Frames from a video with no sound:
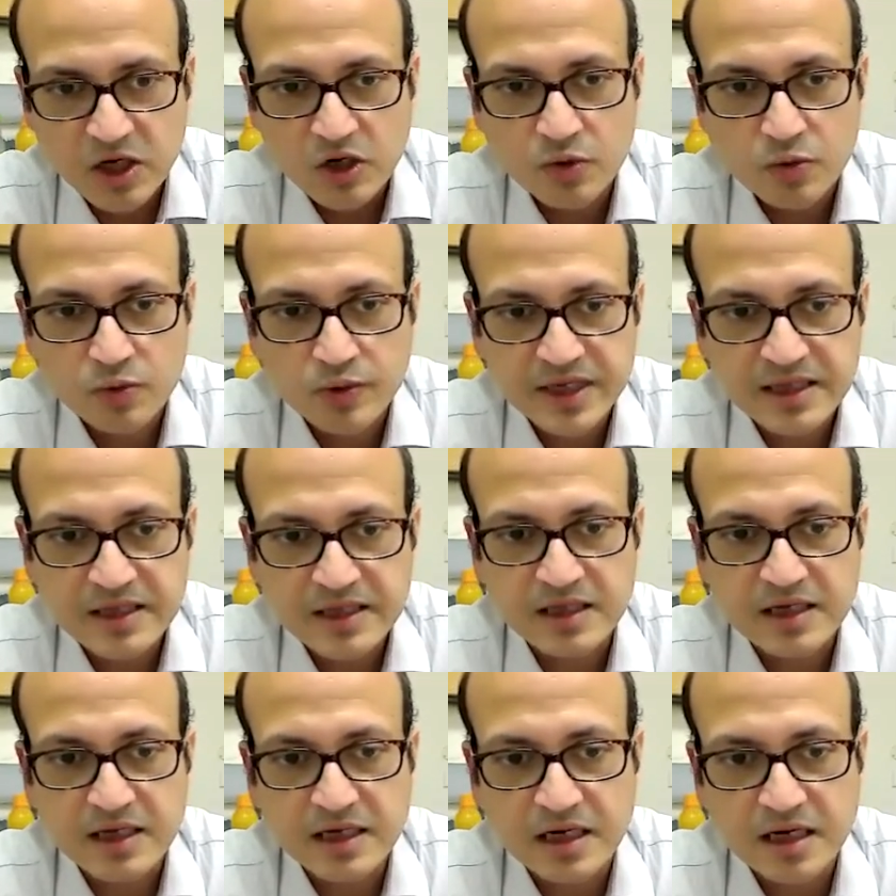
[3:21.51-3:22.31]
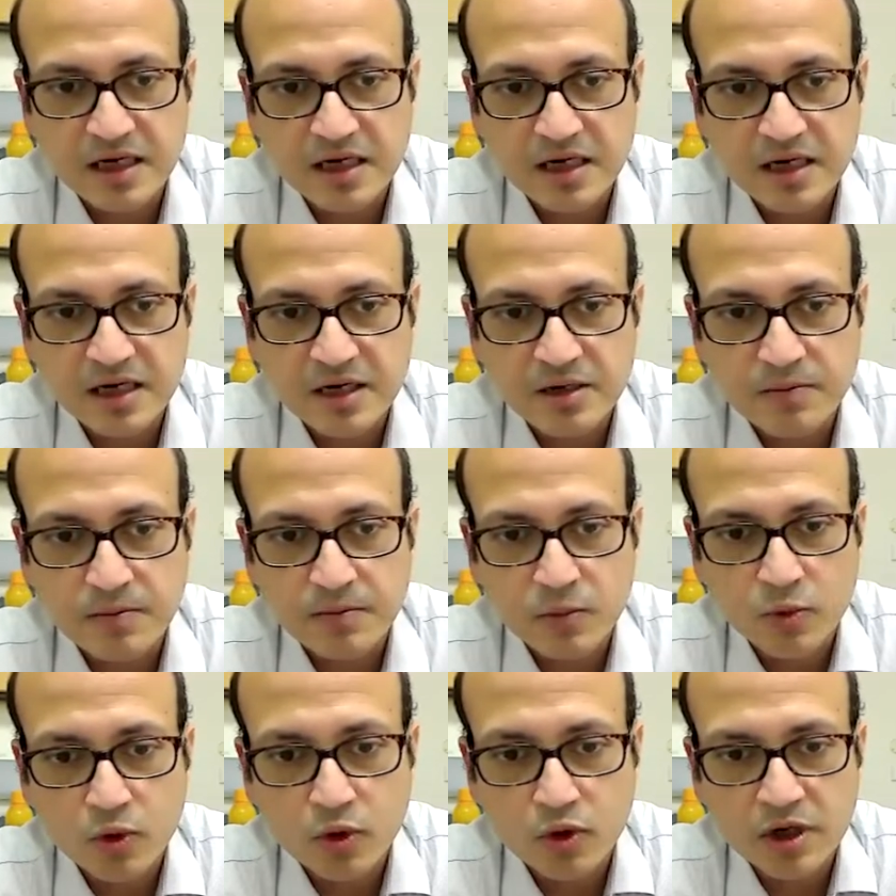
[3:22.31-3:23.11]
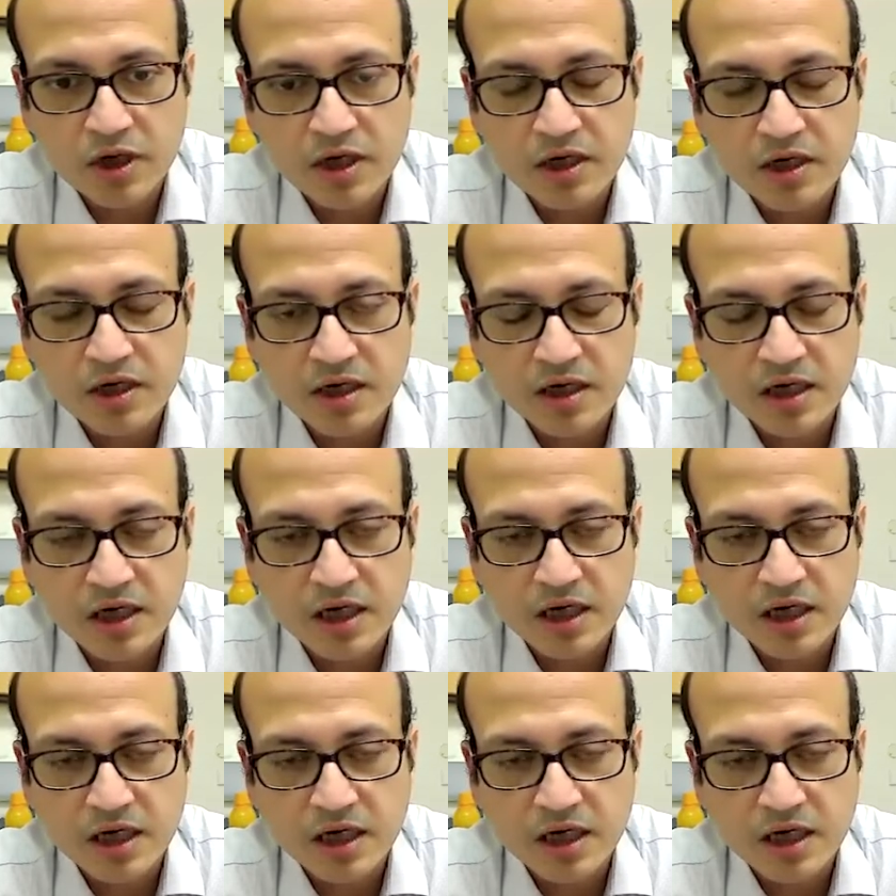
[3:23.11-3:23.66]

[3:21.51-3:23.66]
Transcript: with a more,